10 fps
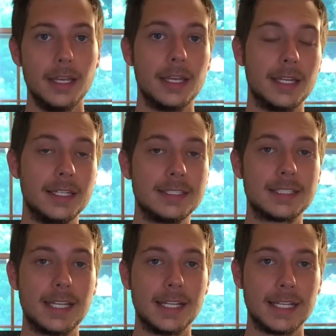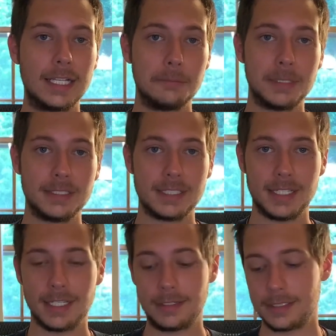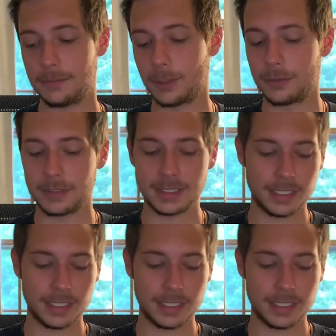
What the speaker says: And he's skating Element, and in one of his